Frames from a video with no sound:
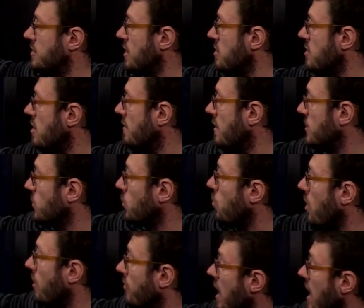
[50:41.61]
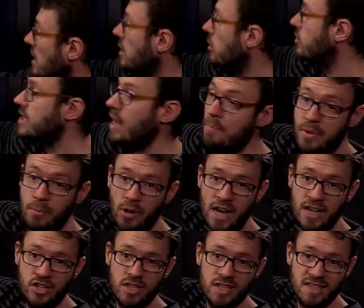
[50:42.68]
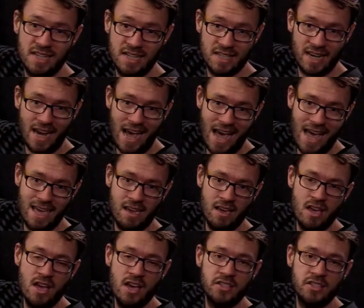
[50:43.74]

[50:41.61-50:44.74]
So the universal quantifier looks up the branch and sees an A,